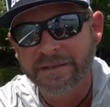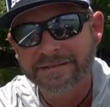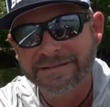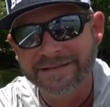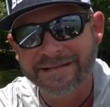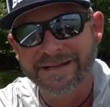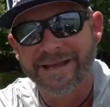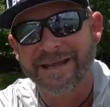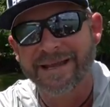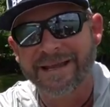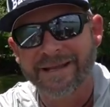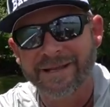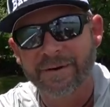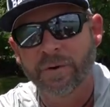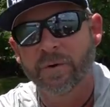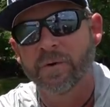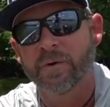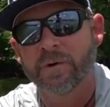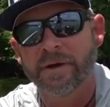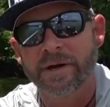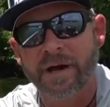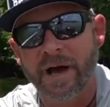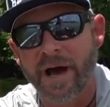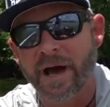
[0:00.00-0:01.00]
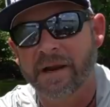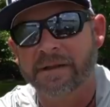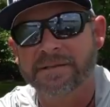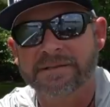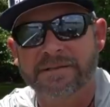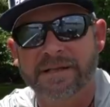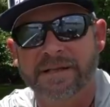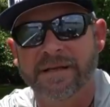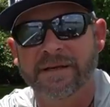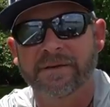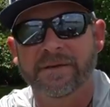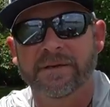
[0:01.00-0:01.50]
today going
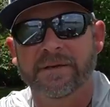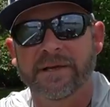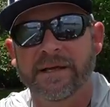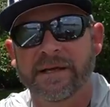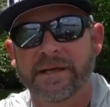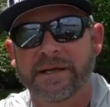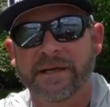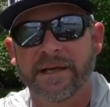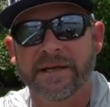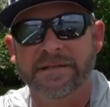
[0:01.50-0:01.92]
hottest thing on the lake,